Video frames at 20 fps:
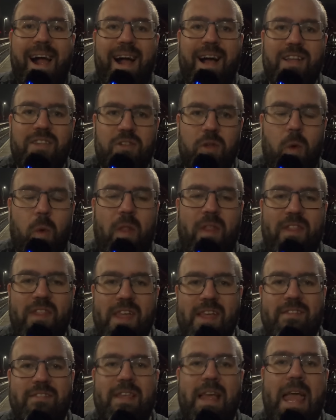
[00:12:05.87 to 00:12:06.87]
So
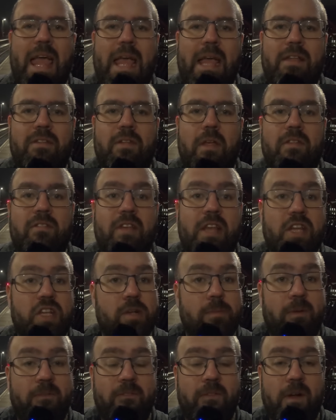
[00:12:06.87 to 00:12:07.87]
this is station
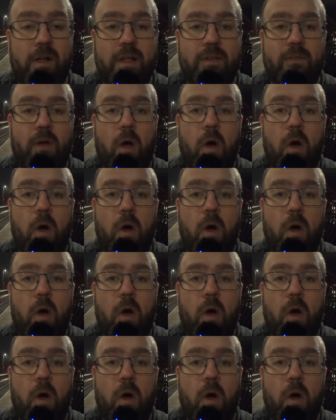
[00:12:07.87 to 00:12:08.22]
number 5